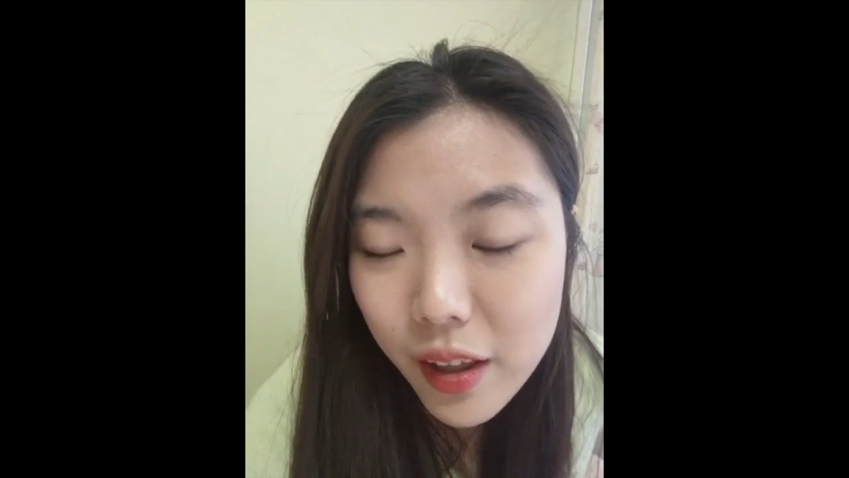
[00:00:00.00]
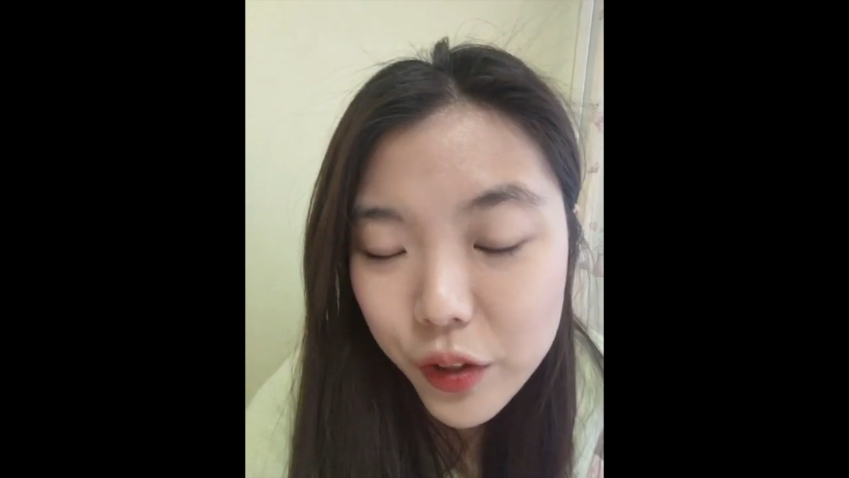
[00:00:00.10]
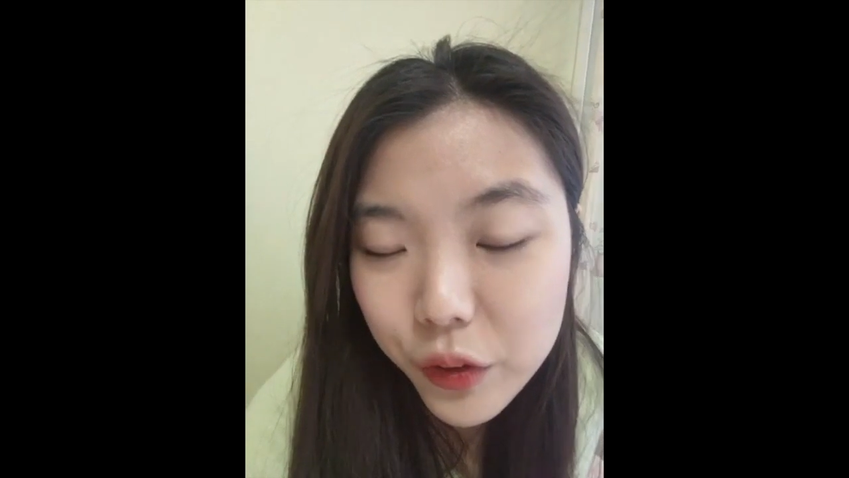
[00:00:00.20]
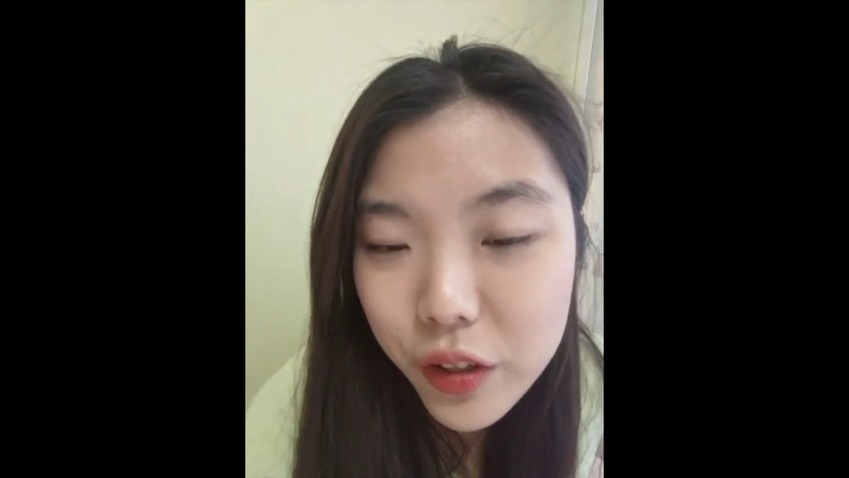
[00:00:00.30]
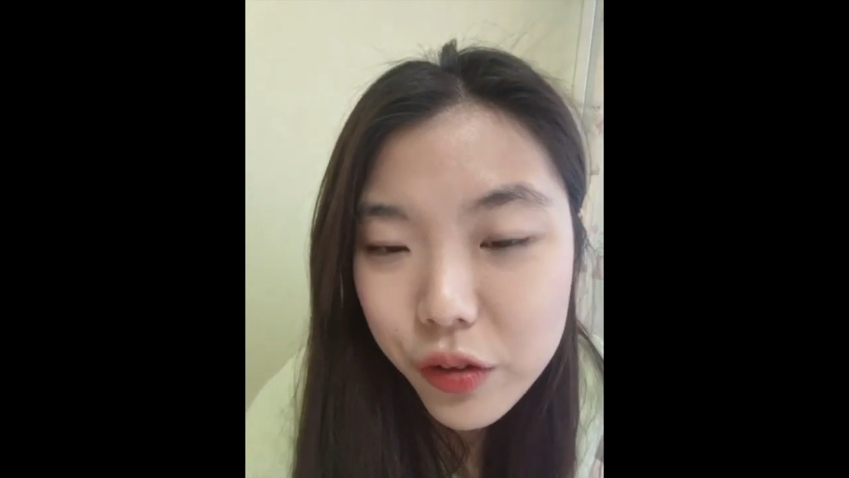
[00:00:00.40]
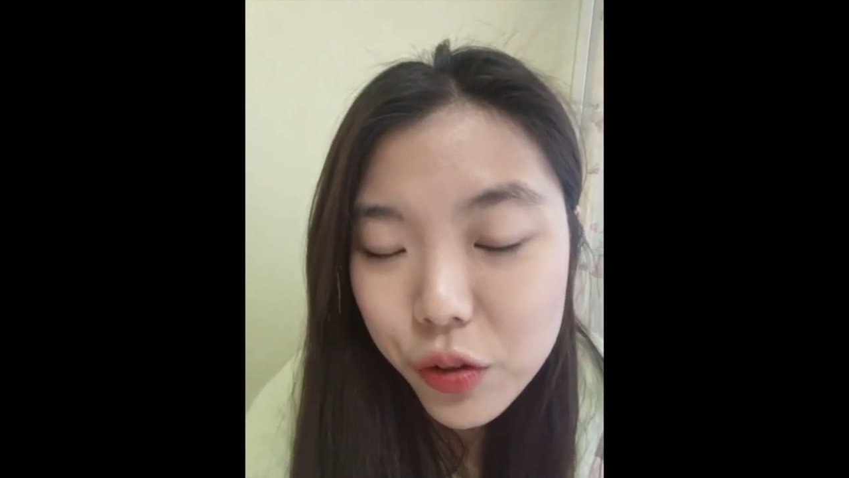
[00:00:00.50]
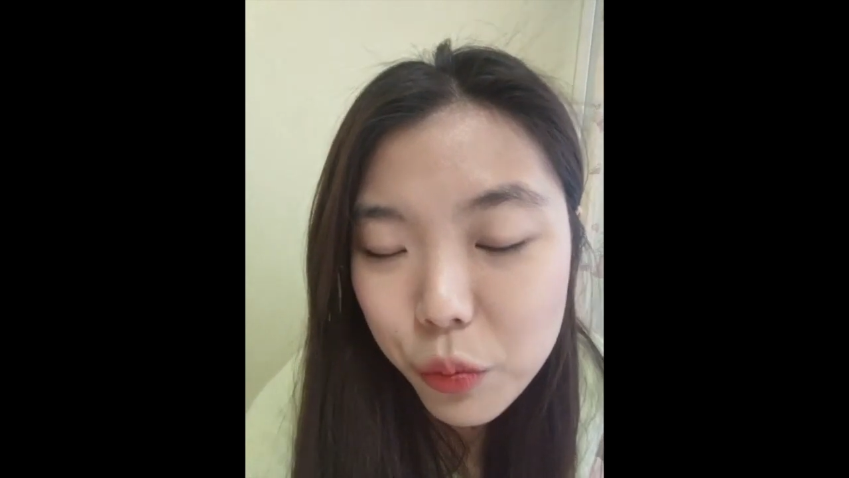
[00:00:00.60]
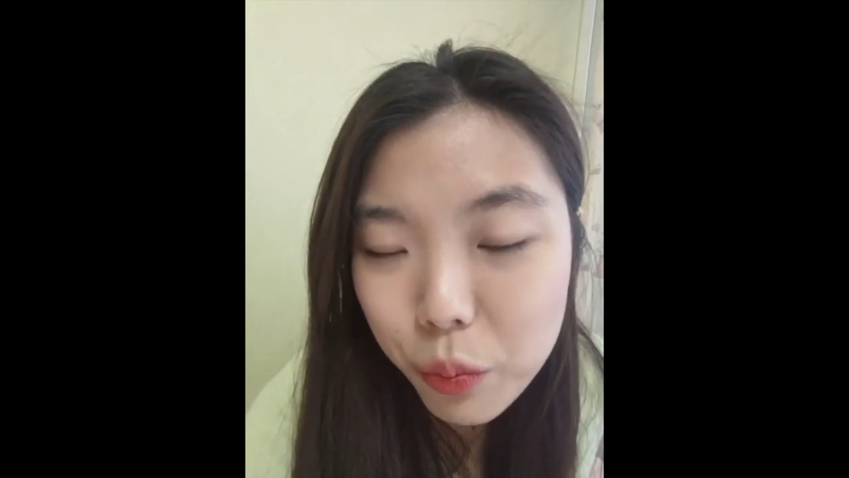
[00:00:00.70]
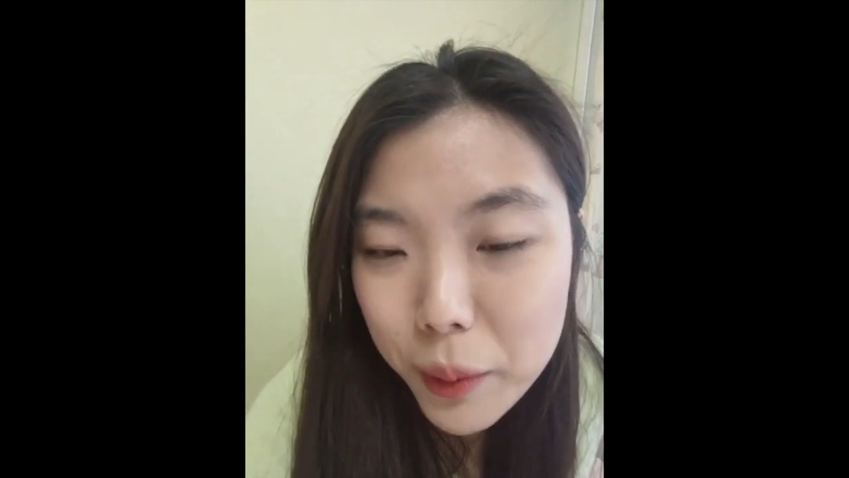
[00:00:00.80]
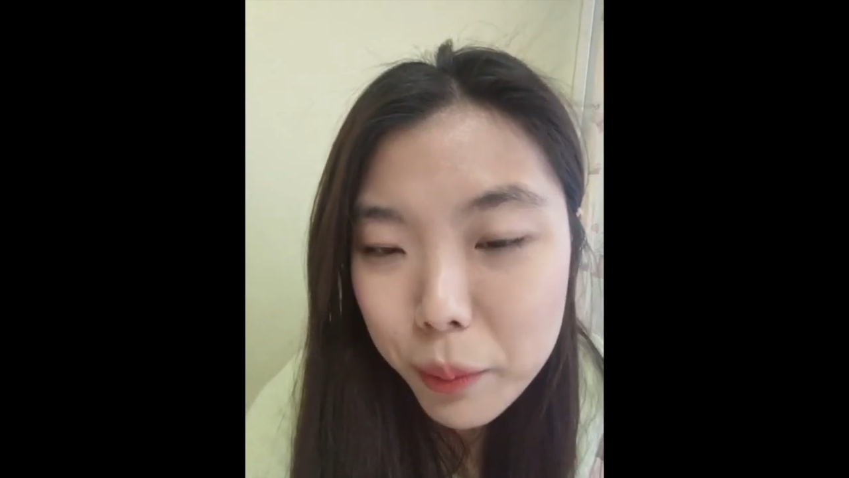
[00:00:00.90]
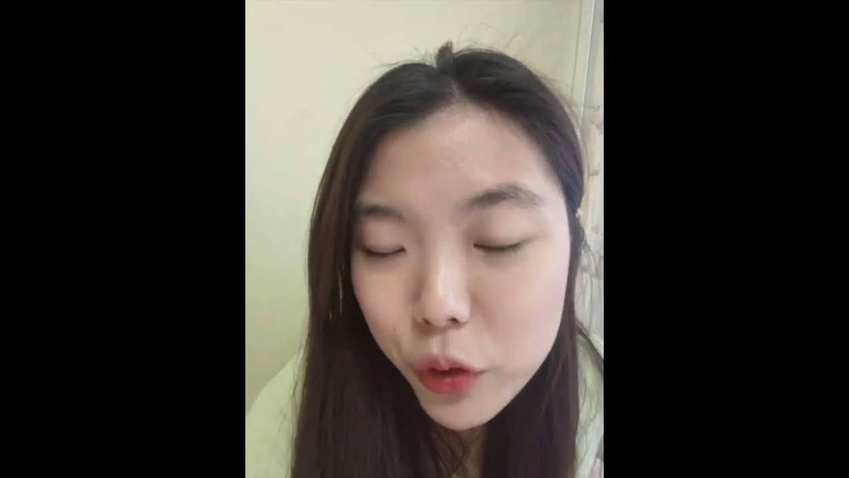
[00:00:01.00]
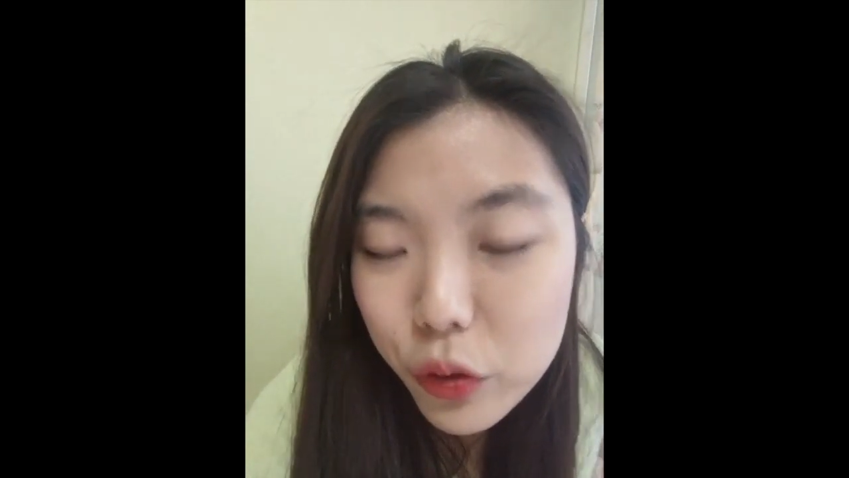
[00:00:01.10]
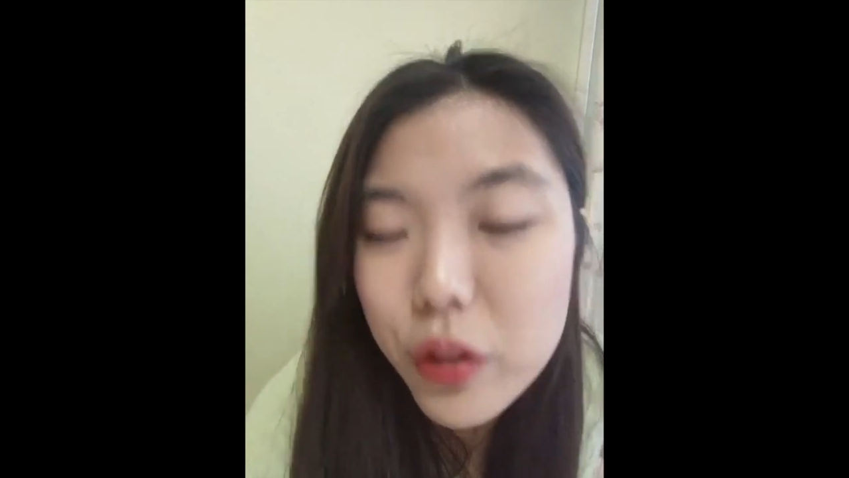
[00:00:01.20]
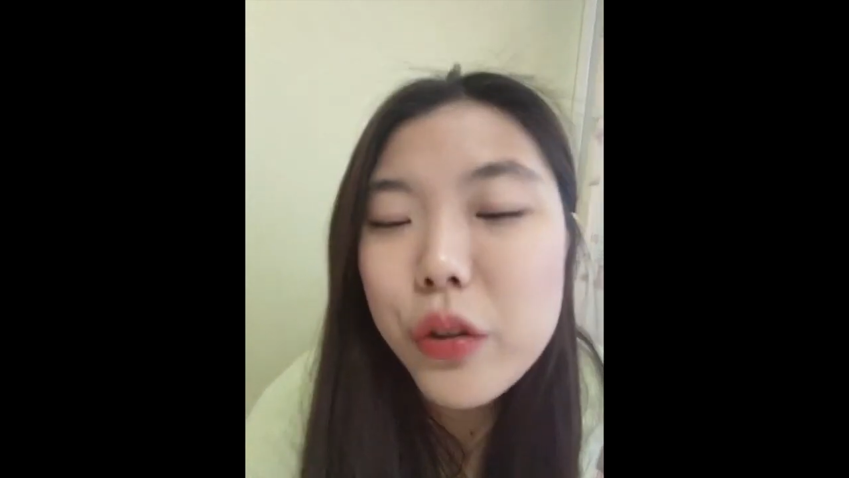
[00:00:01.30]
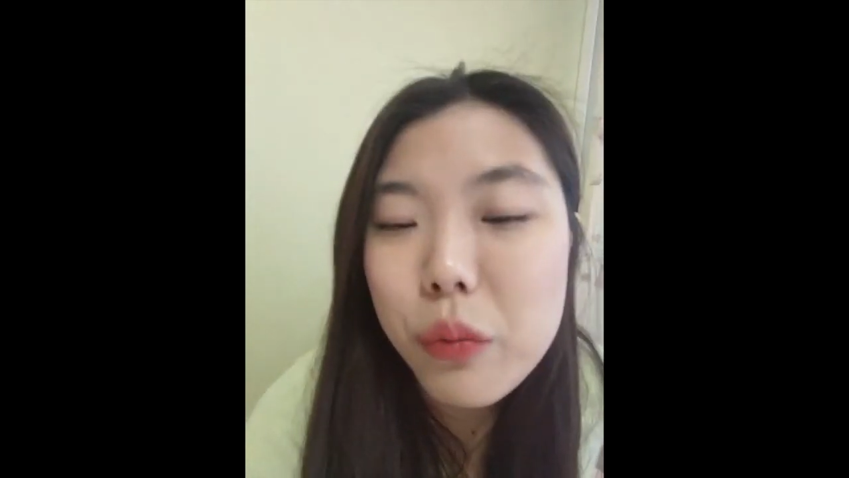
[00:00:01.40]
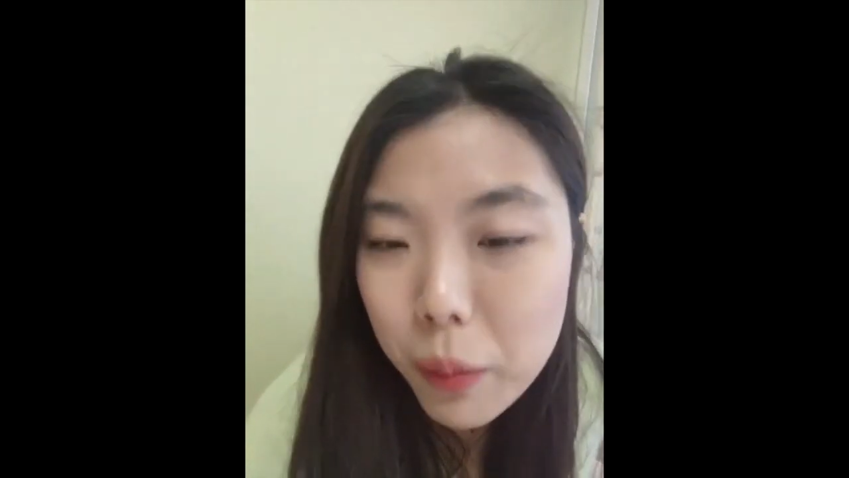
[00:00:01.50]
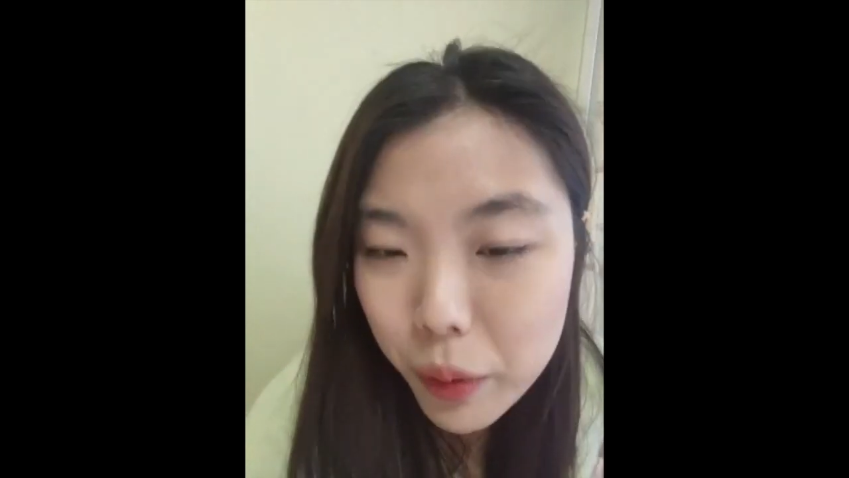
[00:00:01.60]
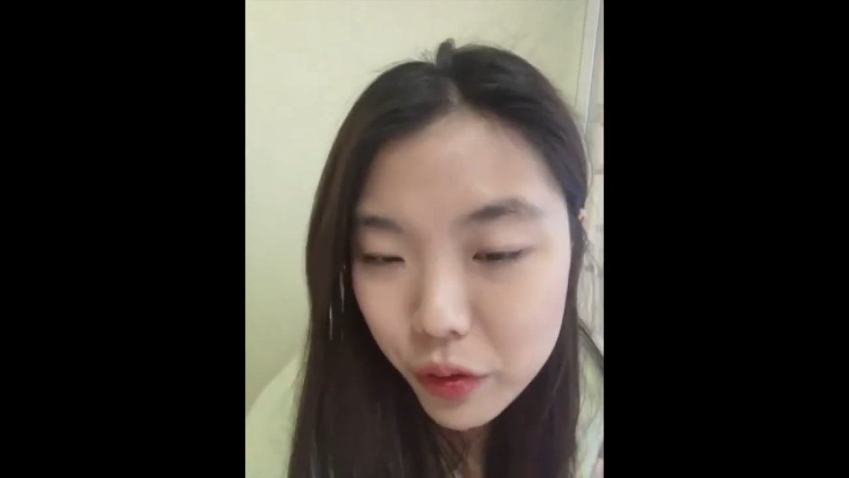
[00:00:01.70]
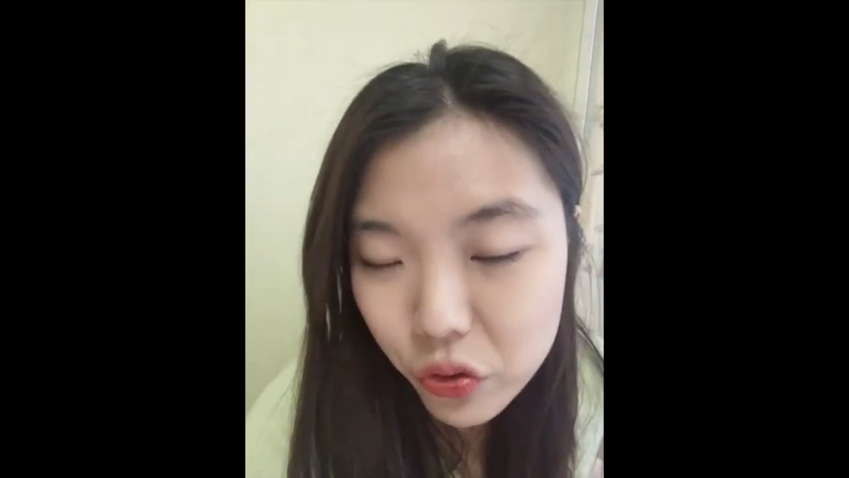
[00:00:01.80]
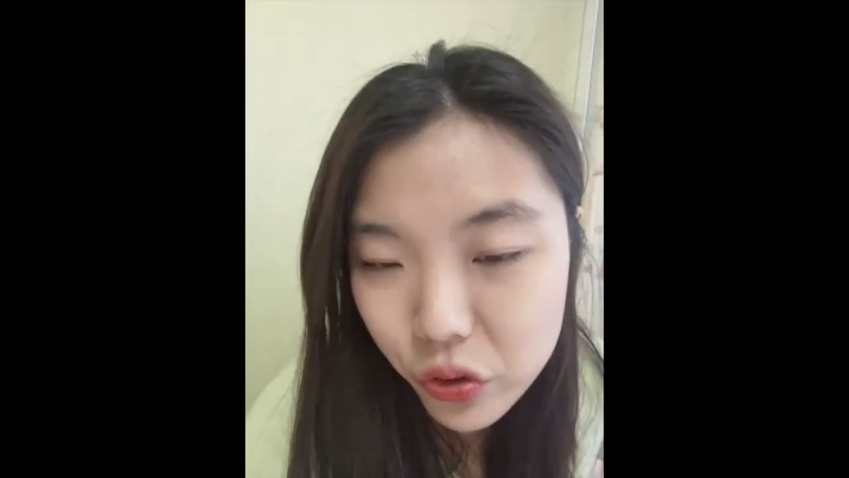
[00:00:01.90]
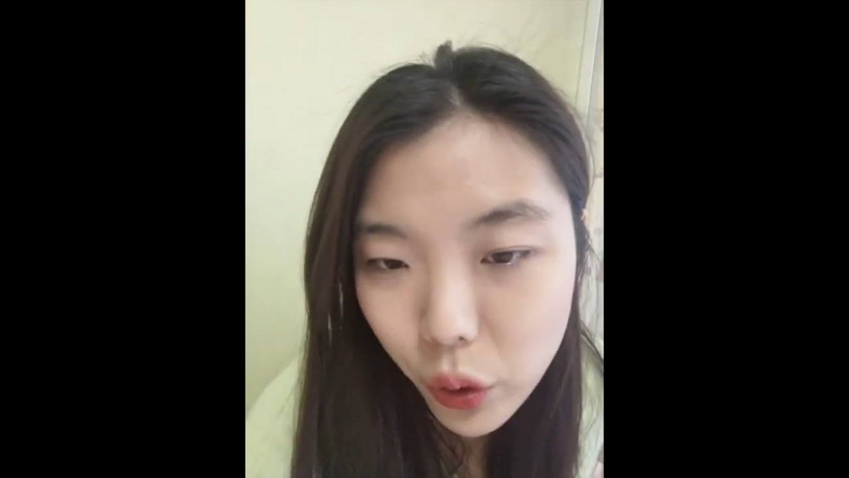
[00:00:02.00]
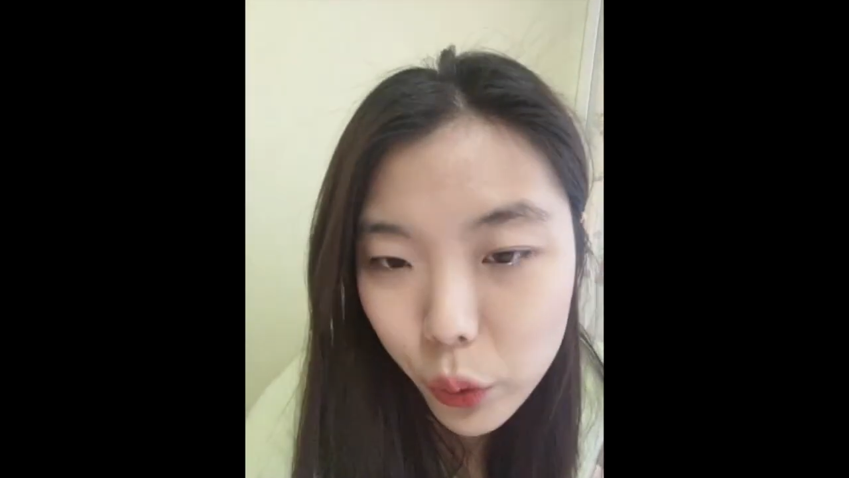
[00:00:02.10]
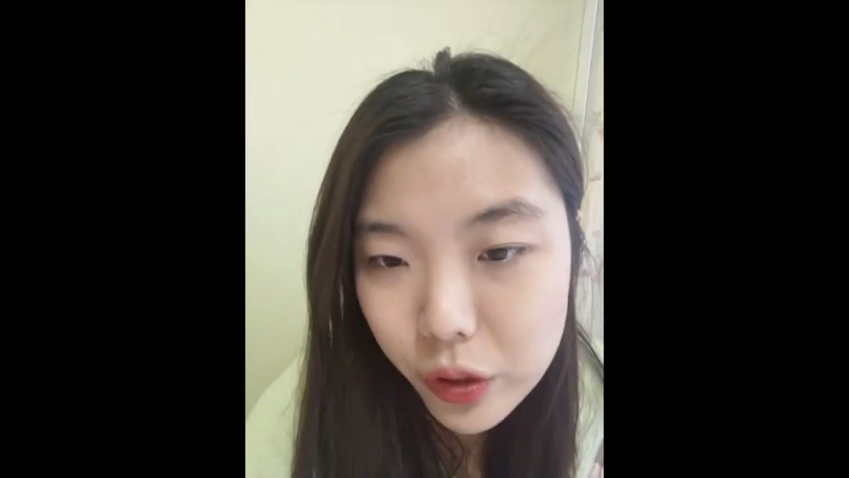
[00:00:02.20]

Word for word: you need to remember to show